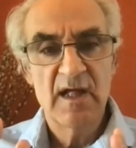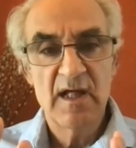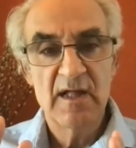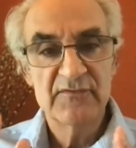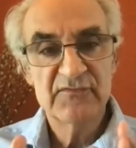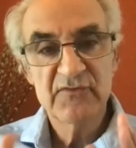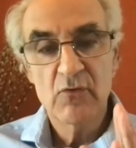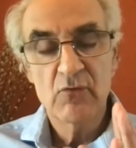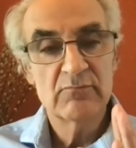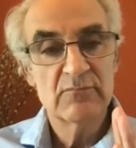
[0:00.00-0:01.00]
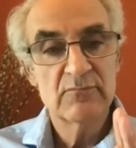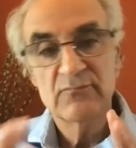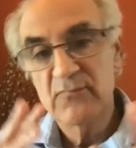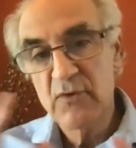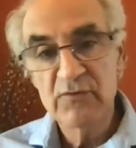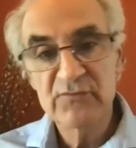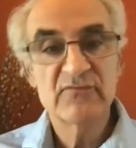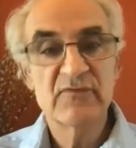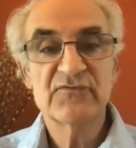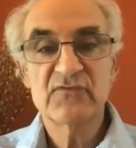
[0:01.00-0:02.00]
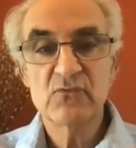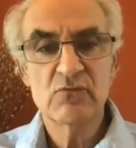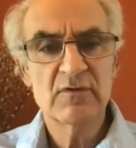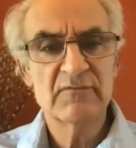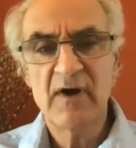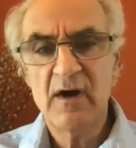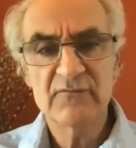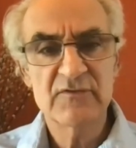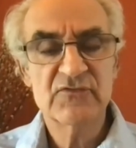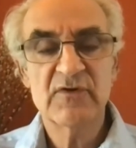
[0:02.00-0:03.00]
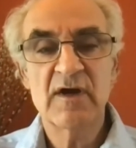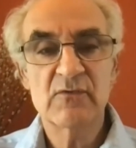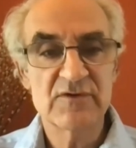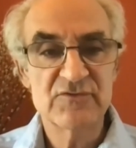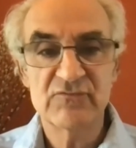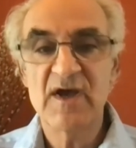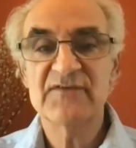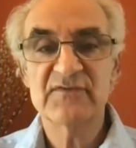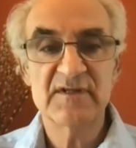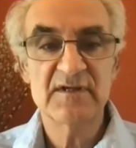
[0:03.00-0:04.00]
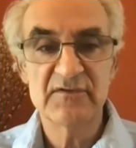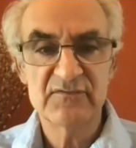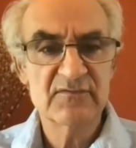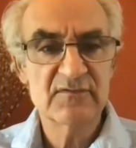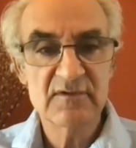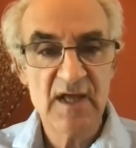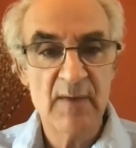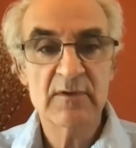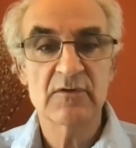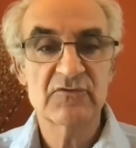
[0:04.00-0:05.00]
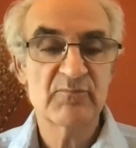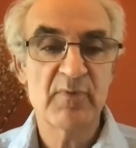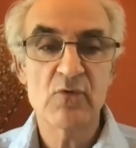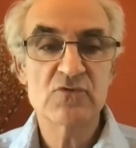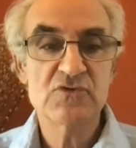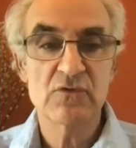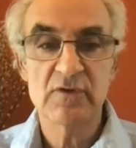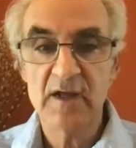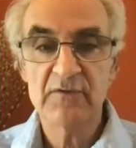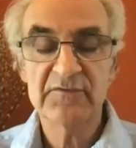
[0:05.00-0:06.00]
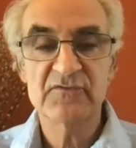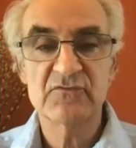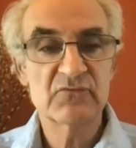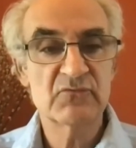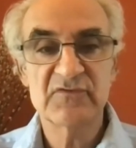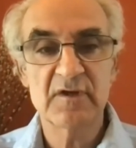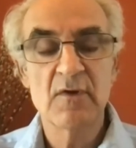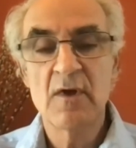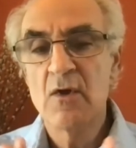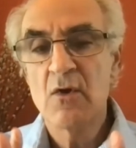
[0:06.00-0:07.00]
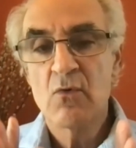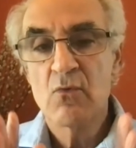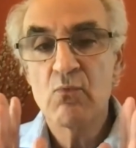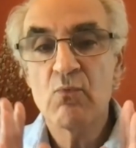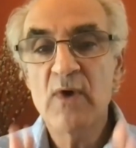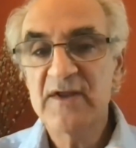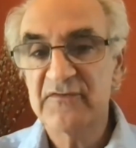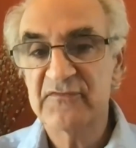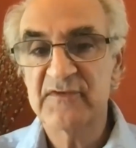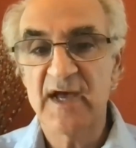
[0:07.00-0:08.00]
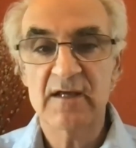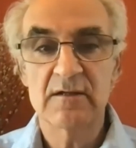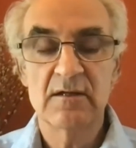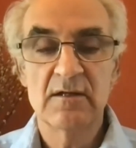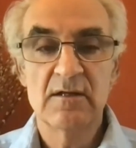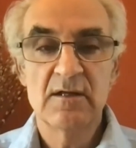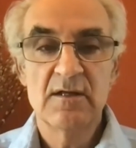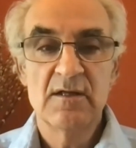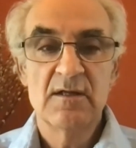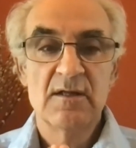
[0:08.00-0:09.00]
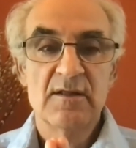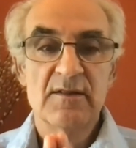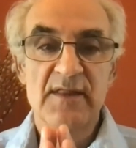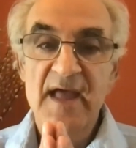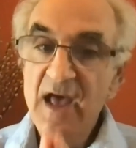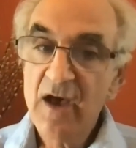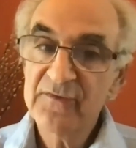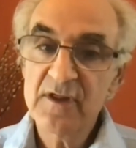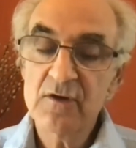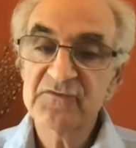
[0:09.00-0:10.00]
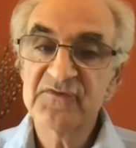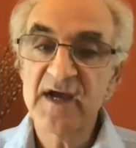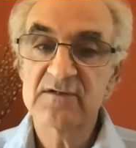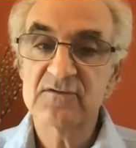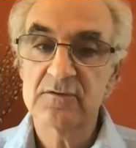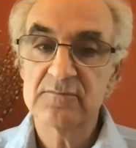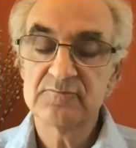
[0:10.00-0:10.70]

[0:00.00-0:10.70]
And so those of us who were involved in trying to address these chemical exposure and health issues, we said, wait a second, the healthcare sector